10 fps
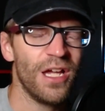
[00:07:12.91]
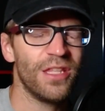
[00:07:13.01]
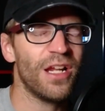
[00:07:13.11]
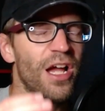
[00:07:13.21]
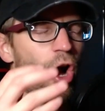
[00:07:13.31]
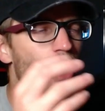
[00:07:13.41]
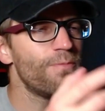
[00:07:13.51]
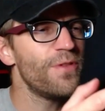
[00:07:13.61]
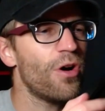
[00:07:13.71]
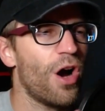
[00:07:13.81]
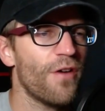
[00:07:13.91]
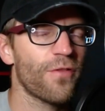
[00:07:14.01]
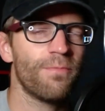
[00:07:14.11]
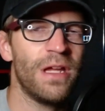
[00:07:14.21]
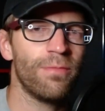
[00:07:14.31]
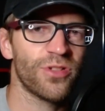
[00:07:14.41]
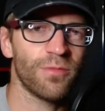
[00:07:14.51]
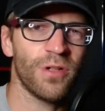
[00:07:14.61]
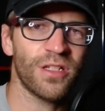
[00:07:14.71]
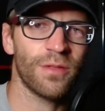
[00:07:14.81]
then I hope they'll offer people
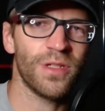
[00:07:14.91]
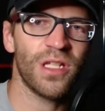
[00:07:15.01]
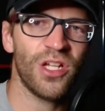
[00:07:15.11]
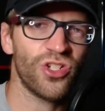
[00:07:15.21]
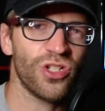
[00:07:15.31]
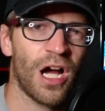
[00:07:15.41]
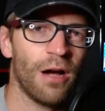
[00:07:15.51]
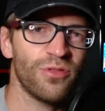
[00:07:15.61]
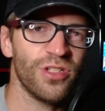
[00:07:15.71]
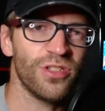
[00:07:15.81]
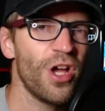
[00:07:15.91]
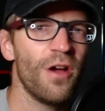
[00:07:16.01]
some customization options,